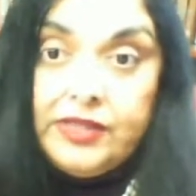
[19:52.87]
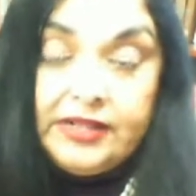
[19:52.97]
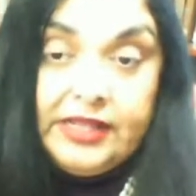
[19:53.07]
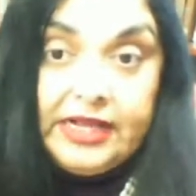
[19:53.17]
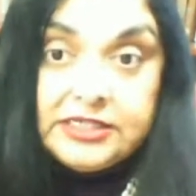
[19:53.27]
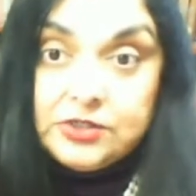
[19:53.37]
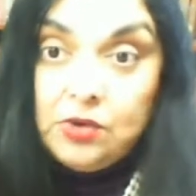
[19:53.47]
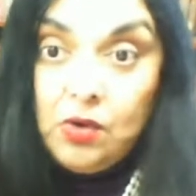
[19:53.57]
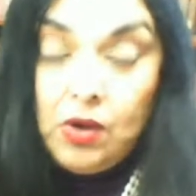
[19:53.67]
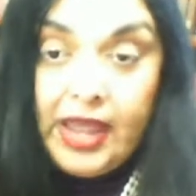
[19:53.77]
that they
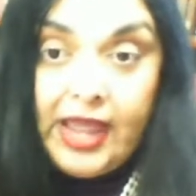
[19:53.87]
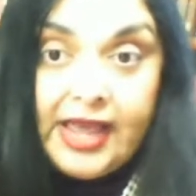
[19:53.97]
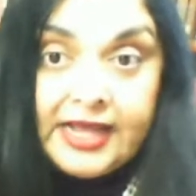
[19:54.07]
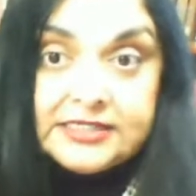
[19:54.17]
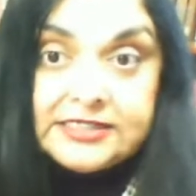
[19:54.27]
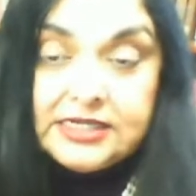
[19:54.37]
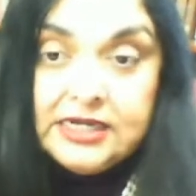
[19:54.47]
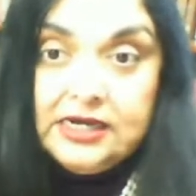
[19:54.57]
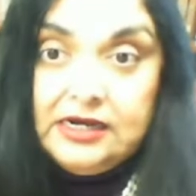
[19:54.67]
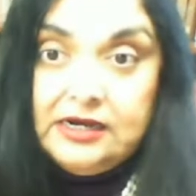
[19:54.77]
saw as
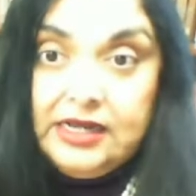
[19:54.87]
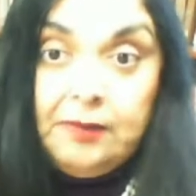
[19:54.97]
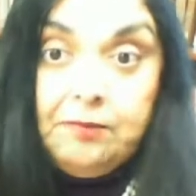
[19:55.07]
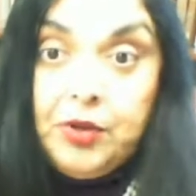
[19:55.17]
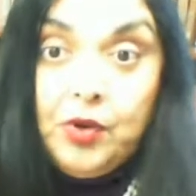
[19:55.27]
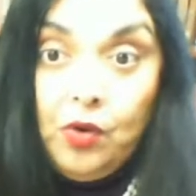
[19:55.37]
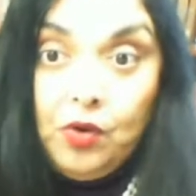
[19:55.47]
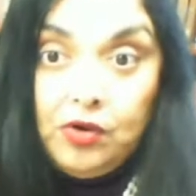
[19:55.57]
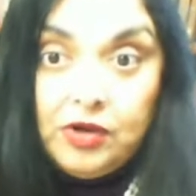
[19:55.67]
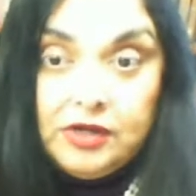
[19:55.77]
impure